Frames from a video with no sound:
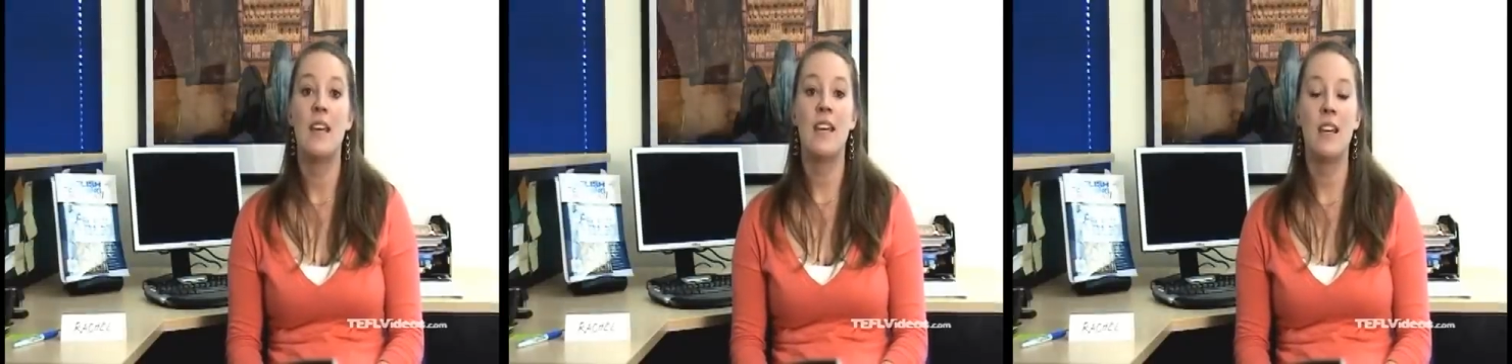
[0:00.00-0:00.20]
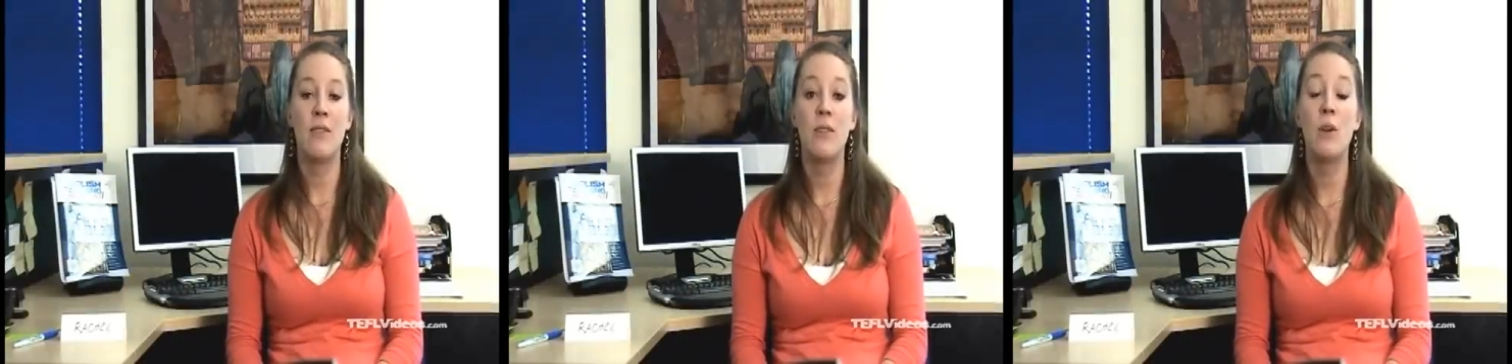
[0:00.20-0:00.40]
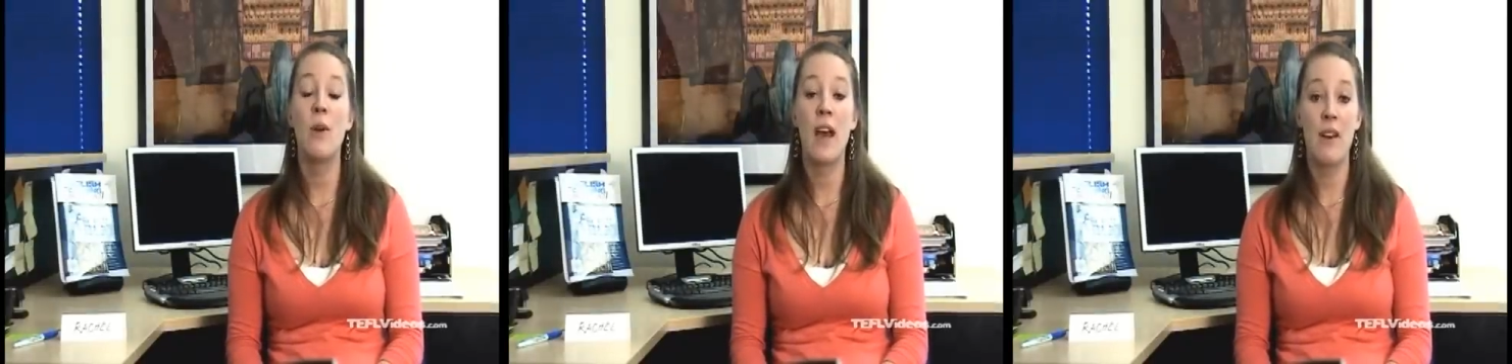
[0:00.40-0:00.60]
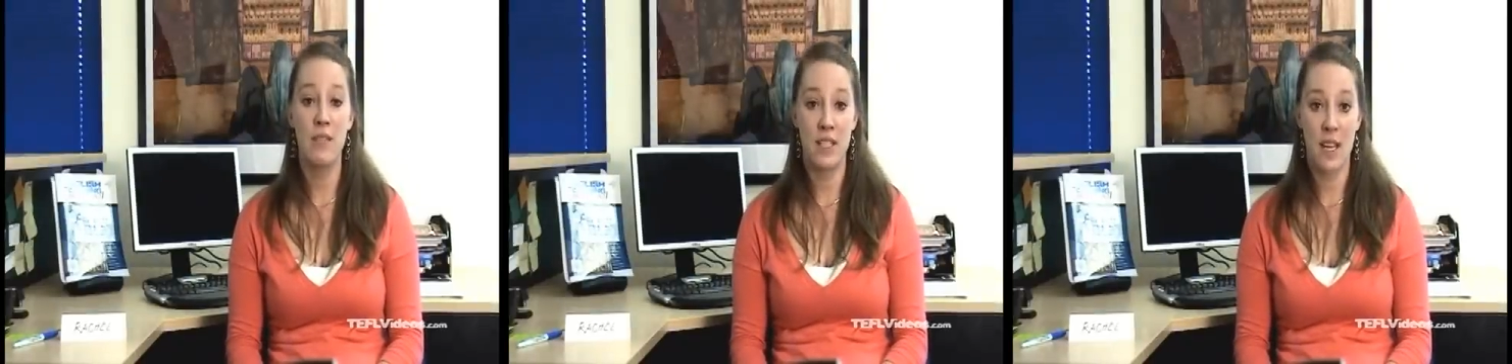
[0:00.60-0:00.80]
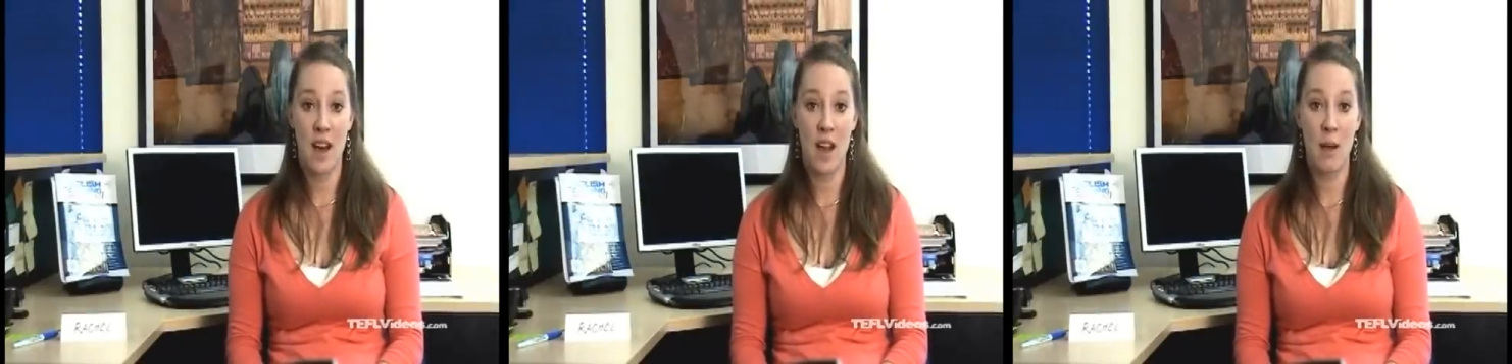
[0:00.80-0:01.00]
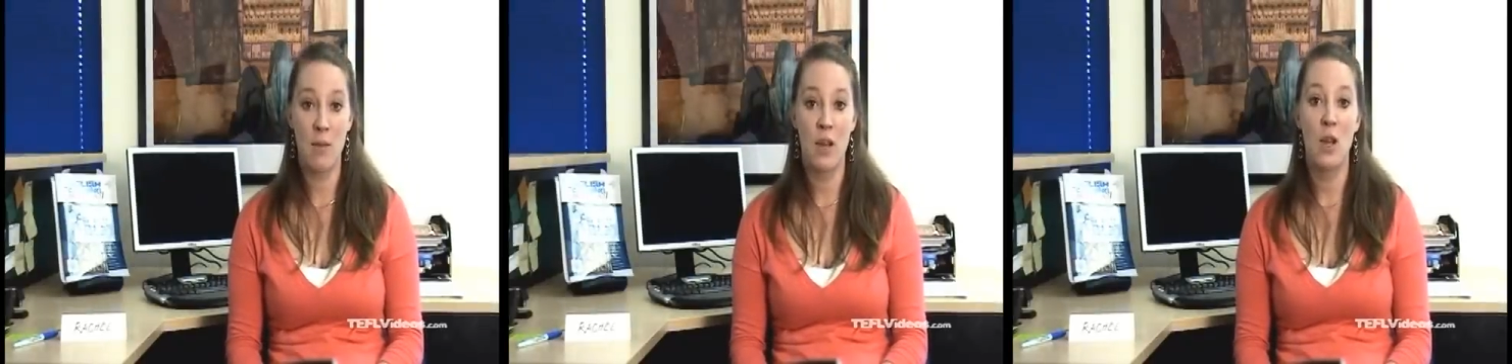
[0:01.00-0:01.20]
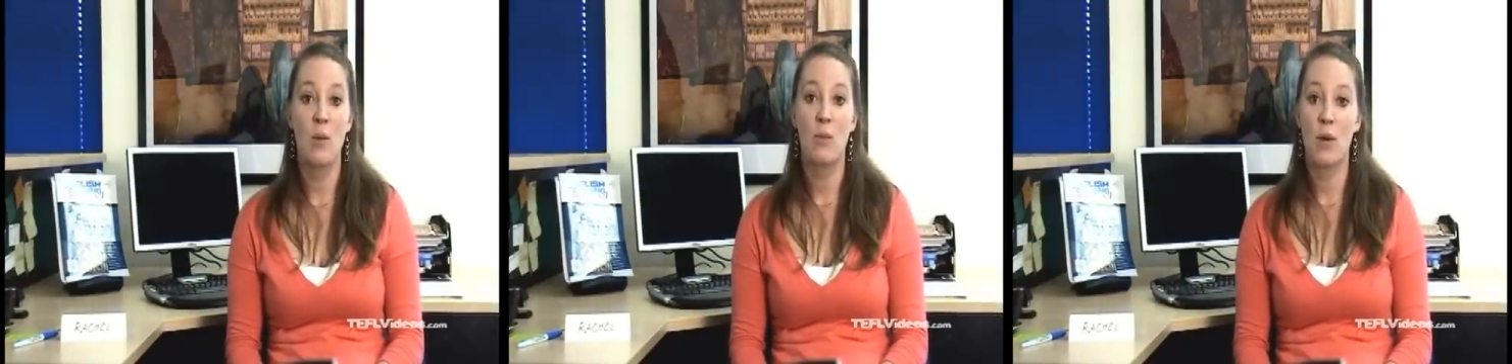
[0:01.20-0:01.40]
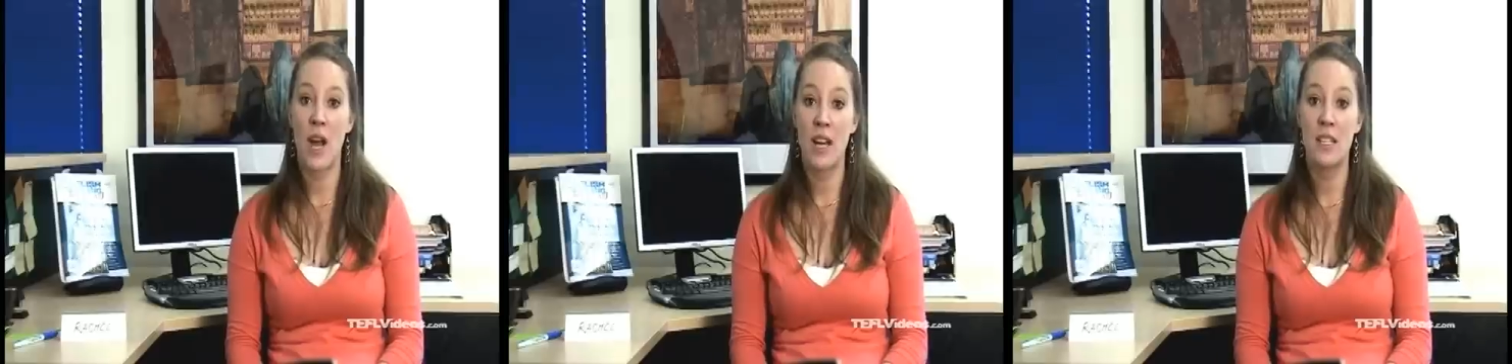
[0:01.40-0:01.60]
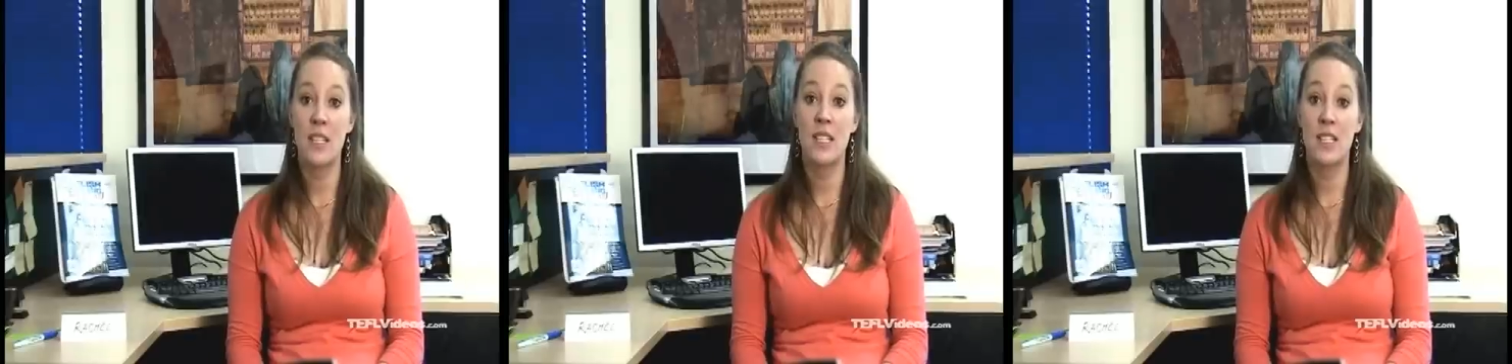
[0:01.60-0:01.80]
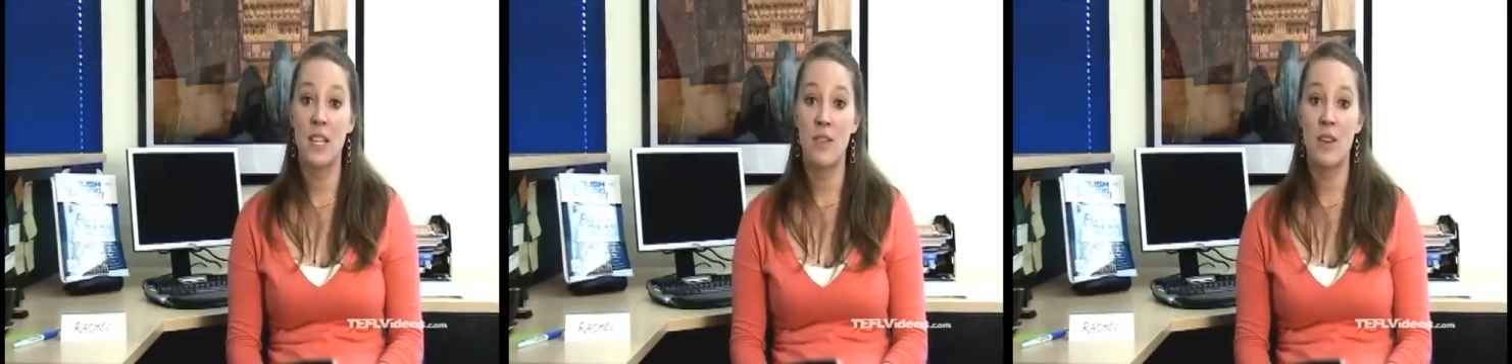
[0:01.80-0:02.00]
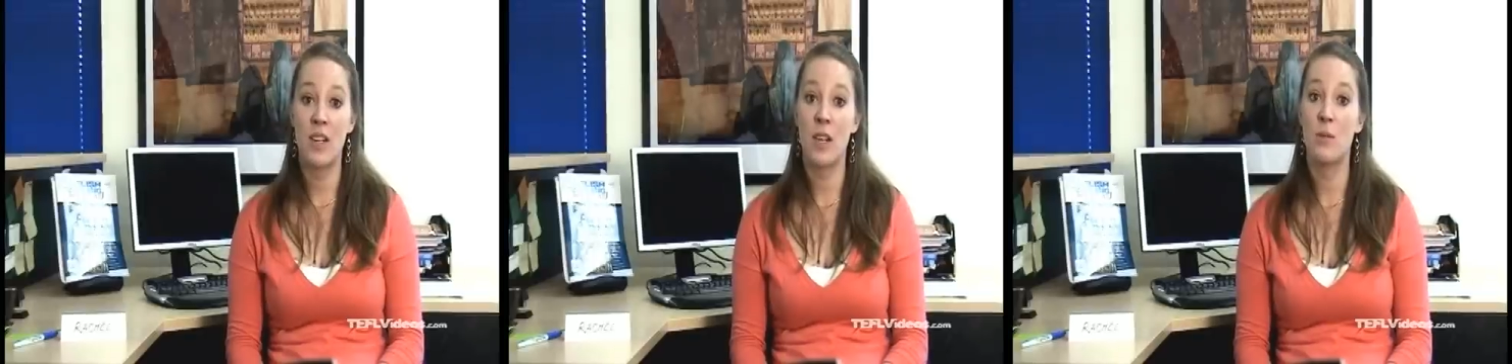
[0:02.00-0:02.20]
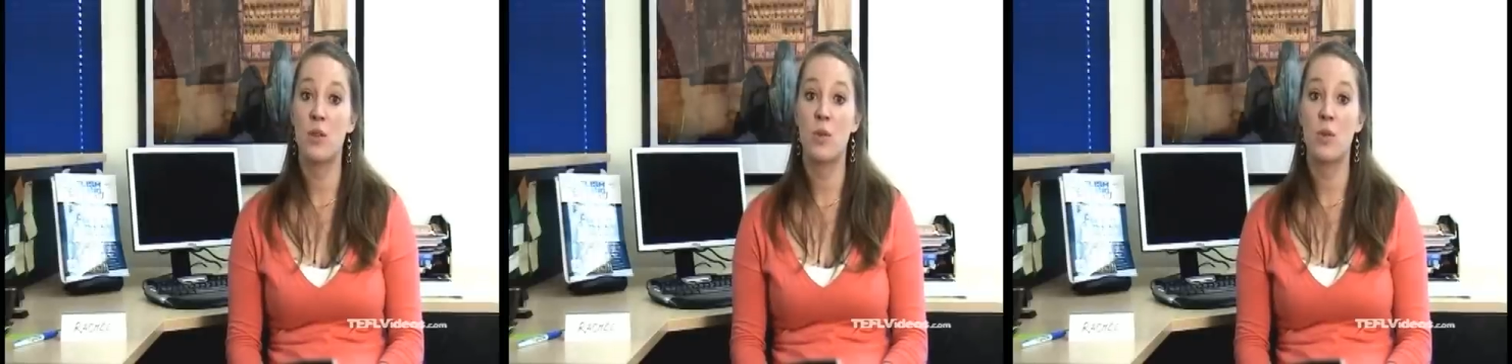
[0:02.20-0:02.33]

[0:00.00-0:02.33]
If you have time, practice giving them